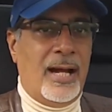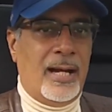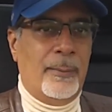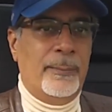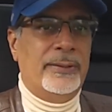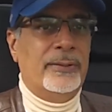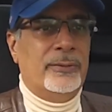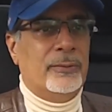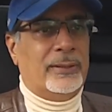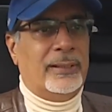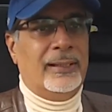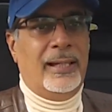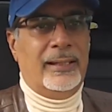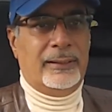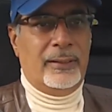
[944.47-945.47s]
I mean, you're talking
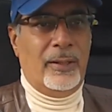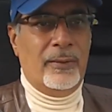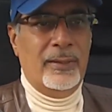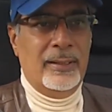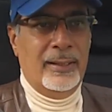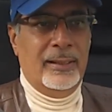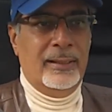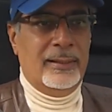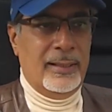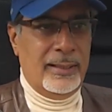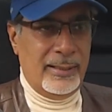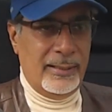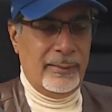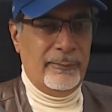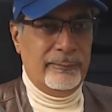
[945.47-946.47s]
like, you know,
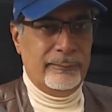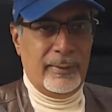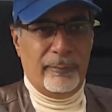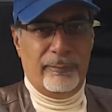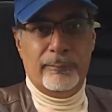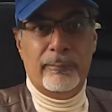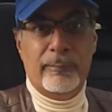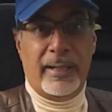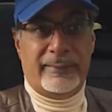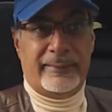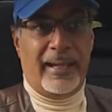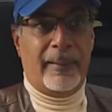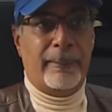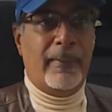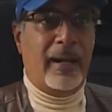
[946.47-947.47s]
the
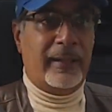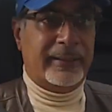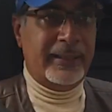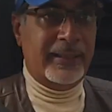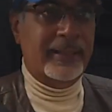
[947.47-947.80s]
Mustang Mach-E